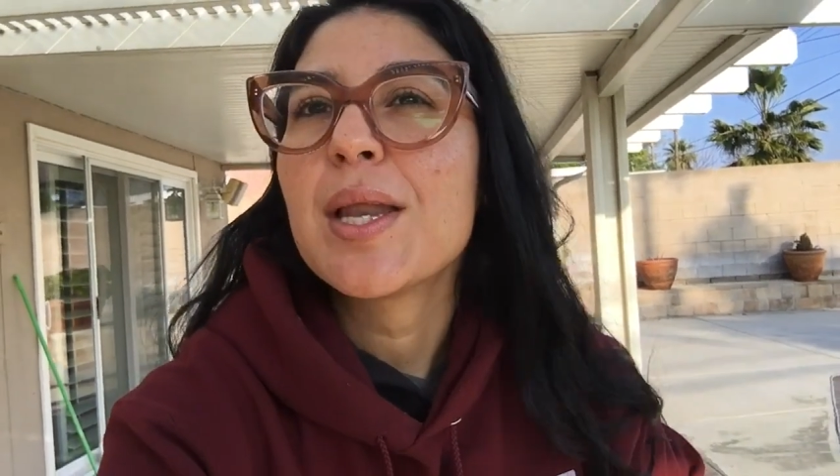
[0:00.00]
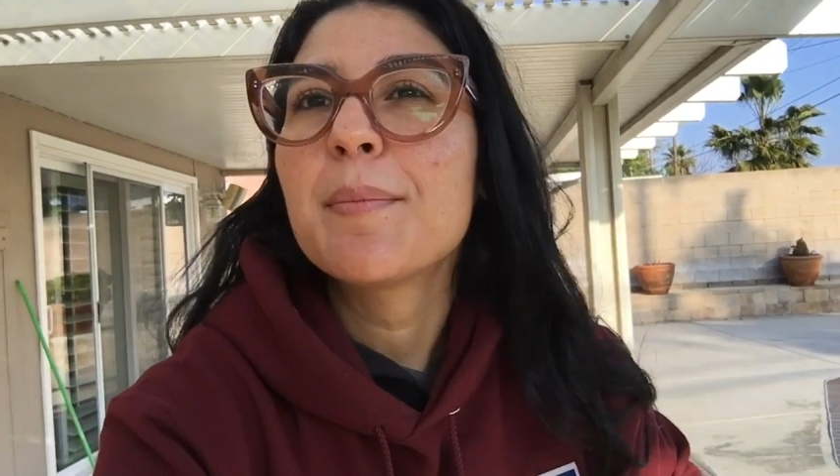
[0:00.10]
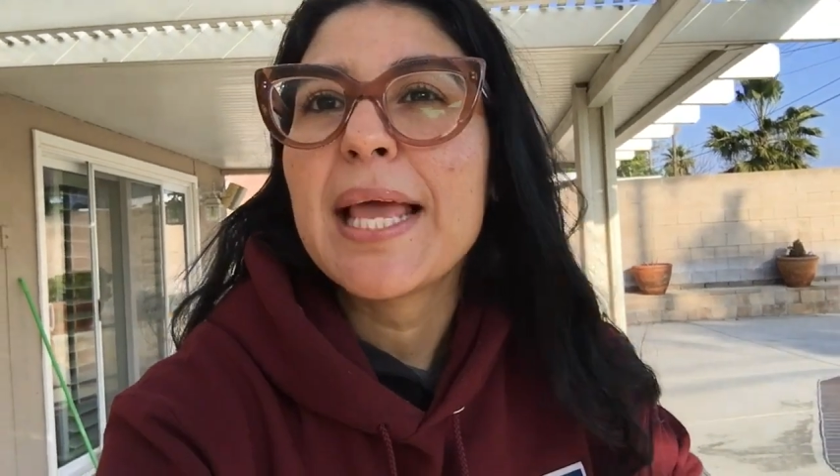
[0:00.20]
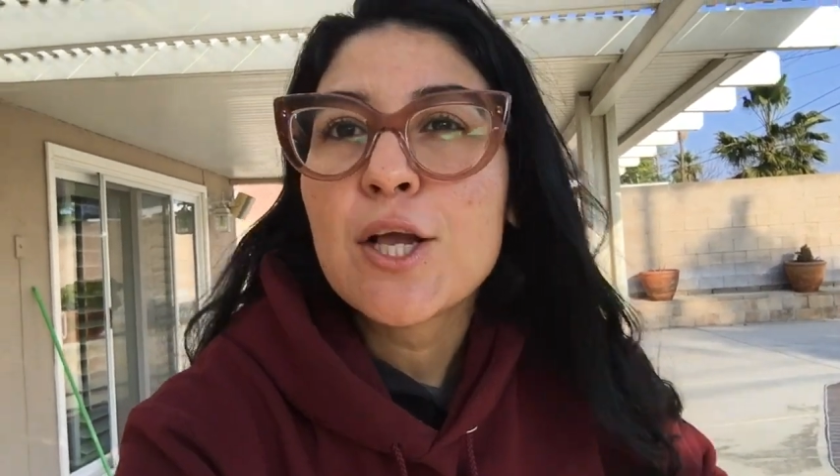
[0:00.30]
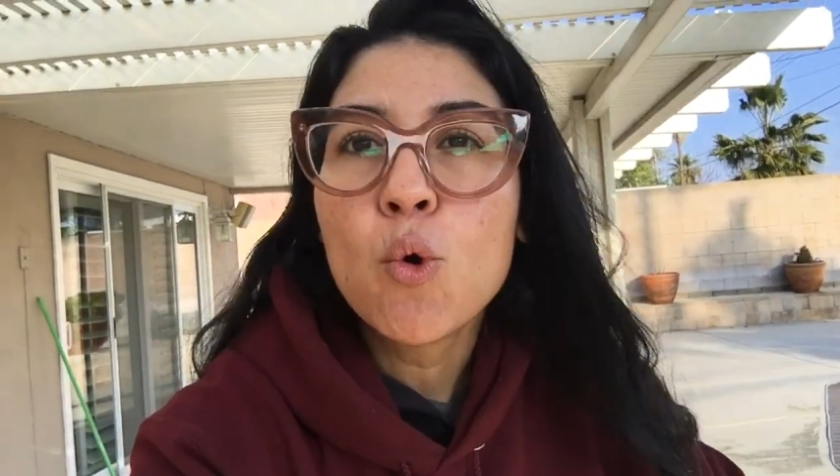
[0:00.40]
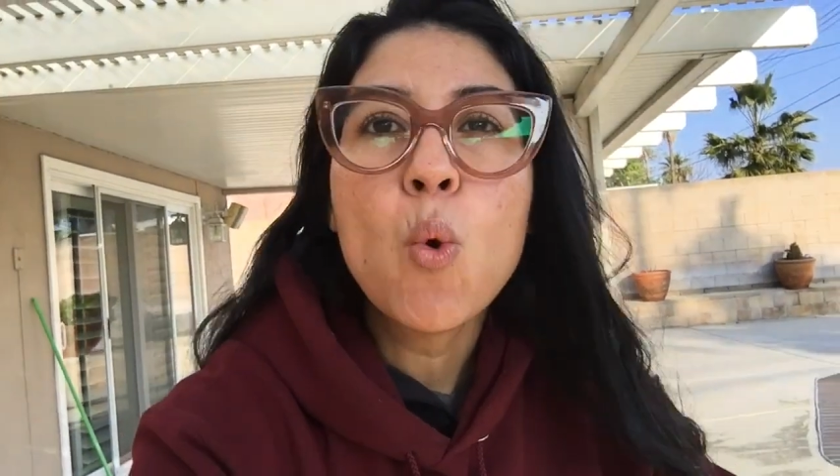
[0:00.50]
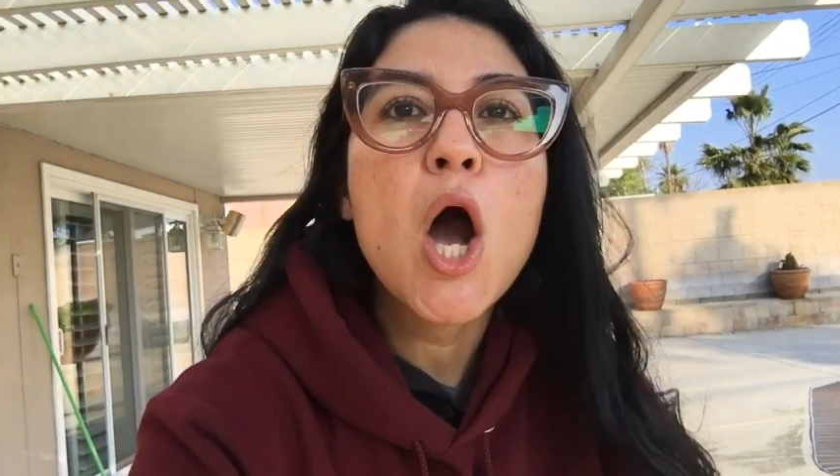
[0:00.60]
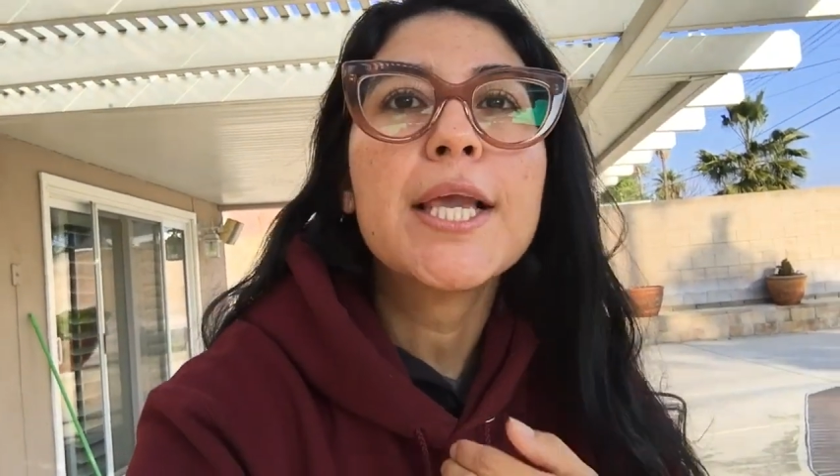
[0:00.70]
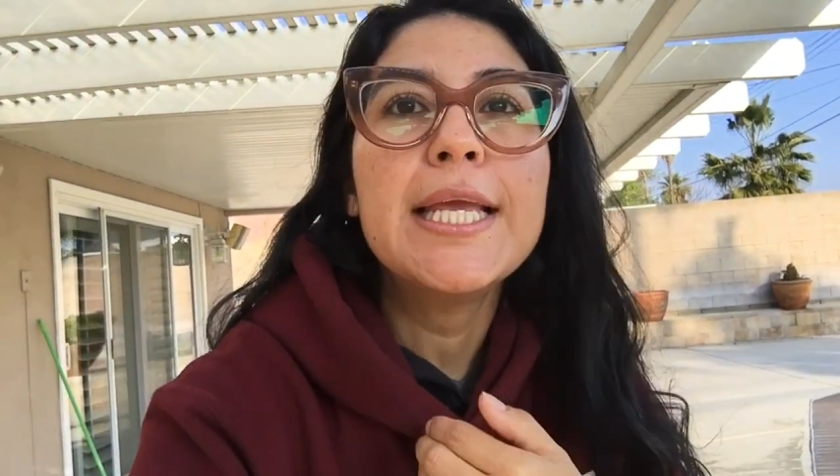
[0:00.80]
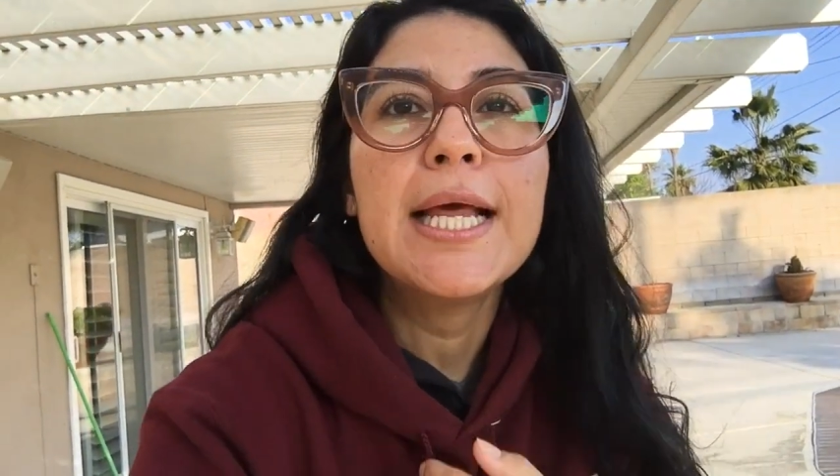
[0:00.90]
and I'm like
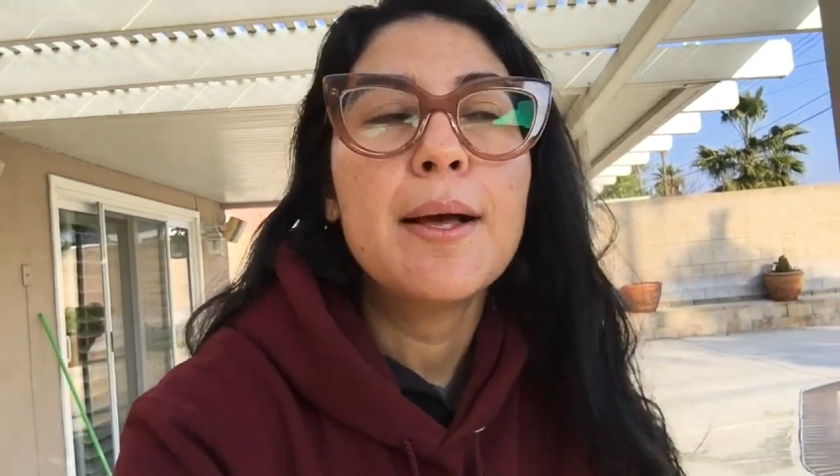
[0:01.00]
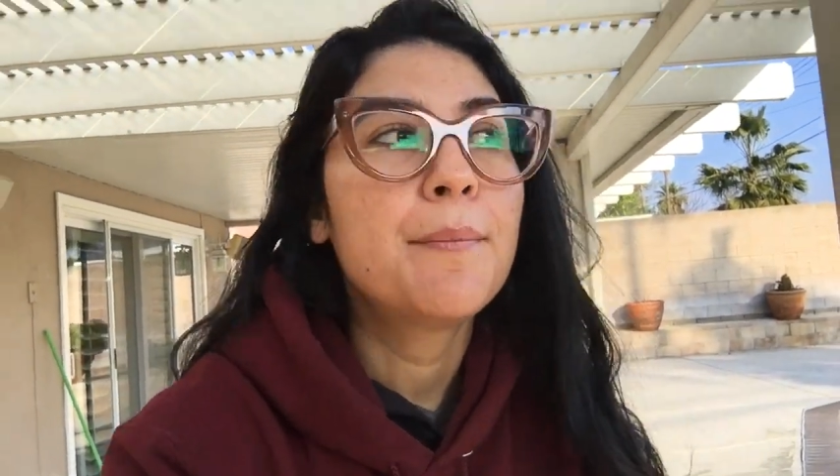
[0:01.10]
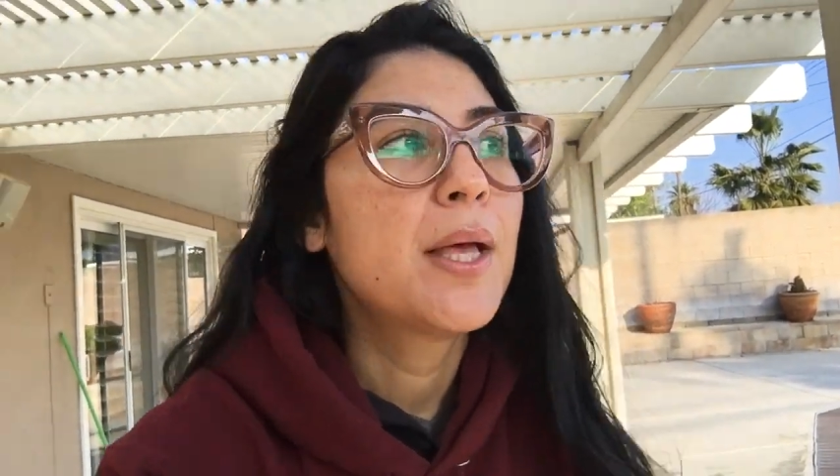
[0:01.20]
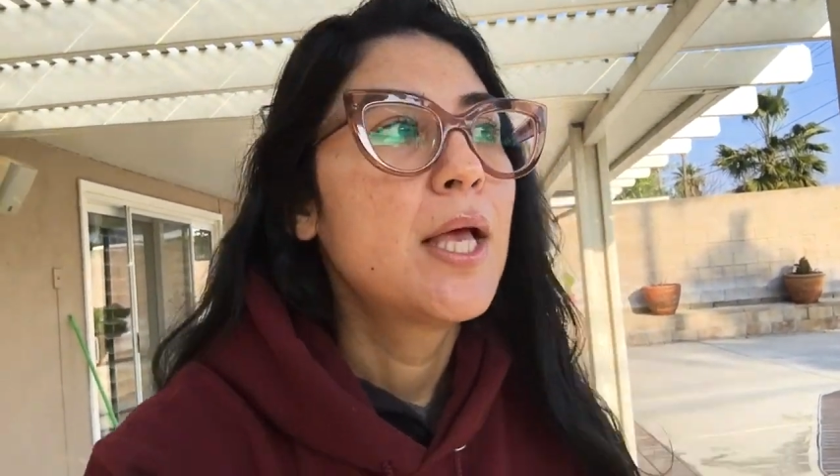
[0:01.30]
walking up